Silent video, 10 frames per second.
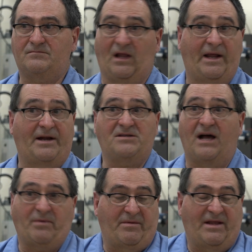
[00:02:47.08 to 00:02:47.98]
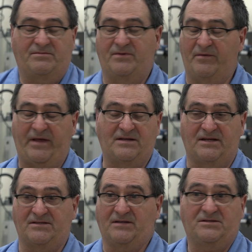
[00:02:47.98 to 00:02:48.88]
A lot of jobs. I mean, that's the only thing I
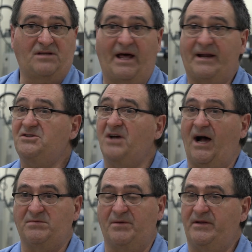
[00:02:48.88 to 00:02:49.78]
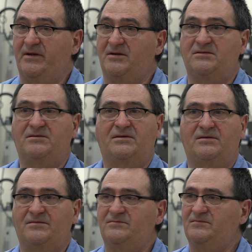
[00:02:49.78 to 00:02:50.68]
say is there's just a lot of jobs. I mean, there's
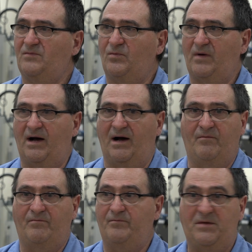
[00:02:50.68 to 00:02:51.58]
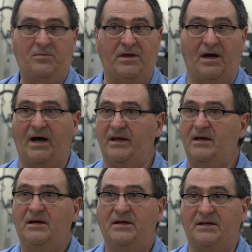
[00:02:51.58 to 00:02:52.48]
um, BPI
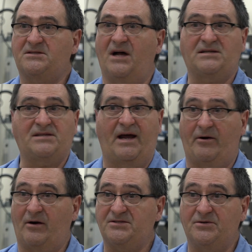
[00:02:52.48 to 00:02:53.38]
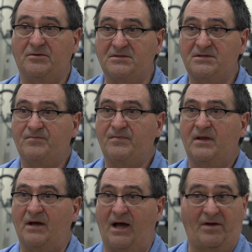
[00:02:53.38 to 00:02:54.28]
is constantly hiring our students.
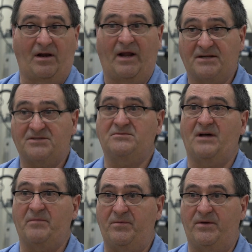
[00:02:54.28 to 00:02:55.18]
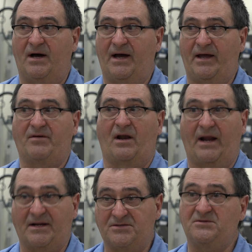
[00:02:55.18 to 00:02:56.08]
I've got a lot of students out of BPI. I've got a
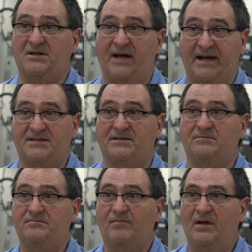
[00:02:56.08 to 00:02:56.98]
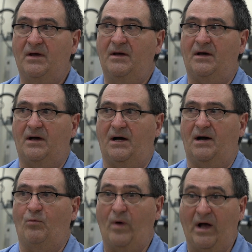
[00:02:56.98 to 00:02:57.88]
lot of students at Tyson.
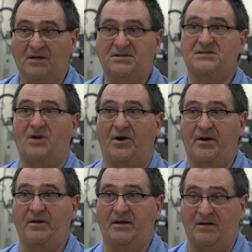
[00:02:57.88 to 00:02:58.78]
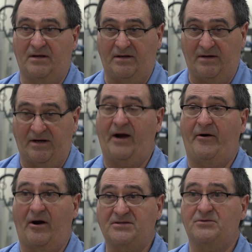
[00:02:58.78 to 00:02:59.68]
Um, Wells has started in, uh,
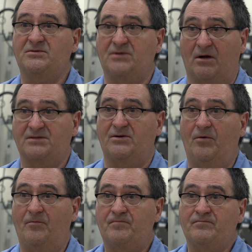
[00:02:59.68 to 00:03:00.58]
hiring our students also.